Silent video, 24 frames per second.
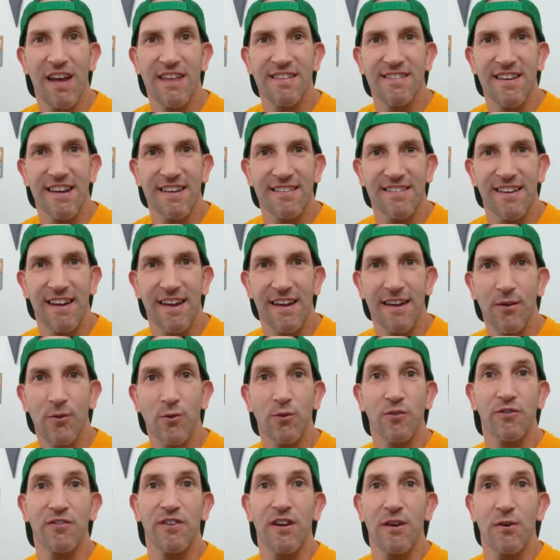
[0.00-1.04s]
Anzac Day.
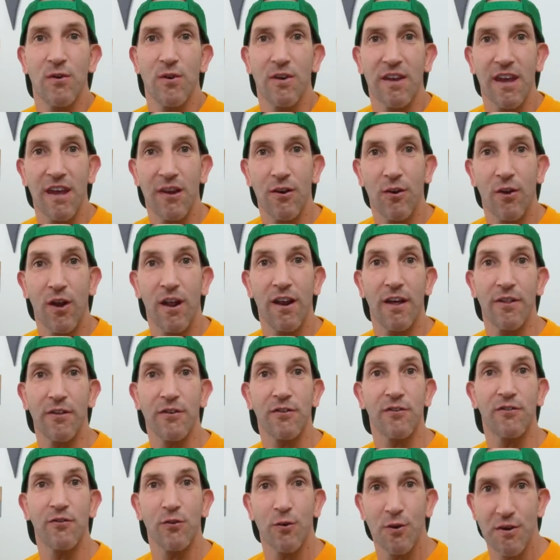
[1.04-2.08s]
We'll see you again on
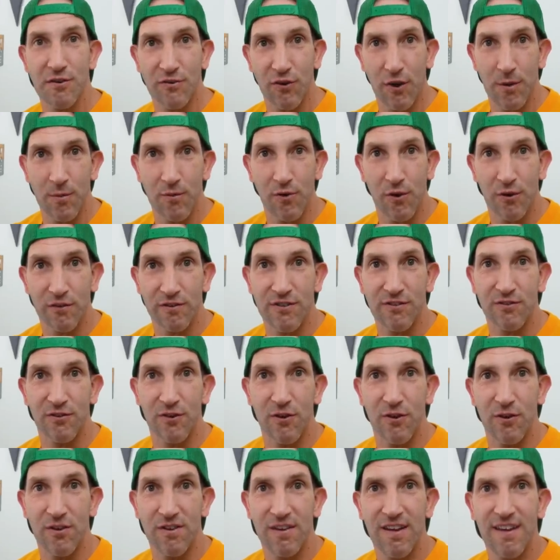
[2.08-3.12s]
another Story Time with Ozzie
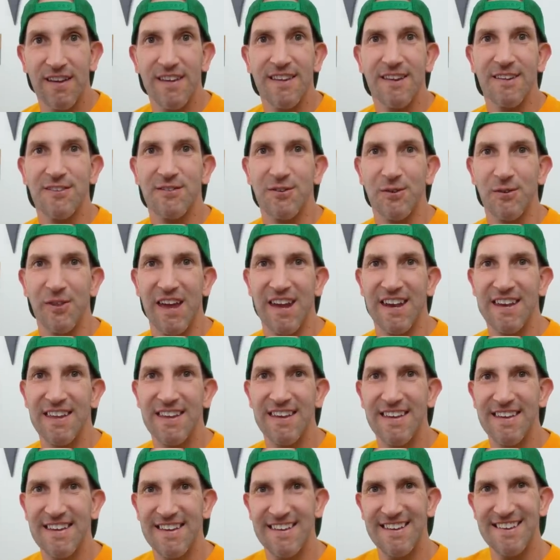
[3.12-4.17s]
soon. Until
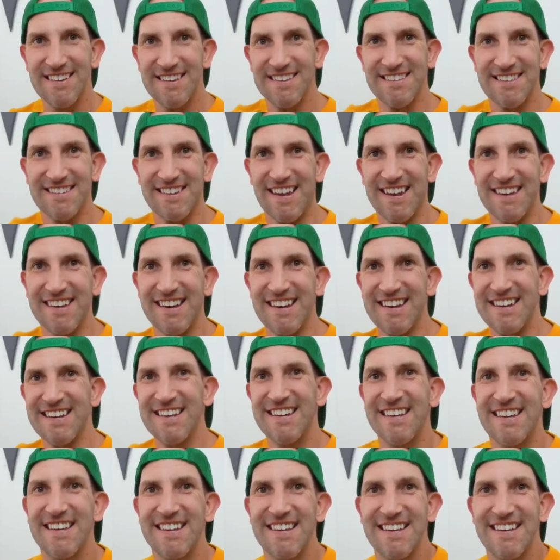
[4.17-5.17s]
then, stay keen.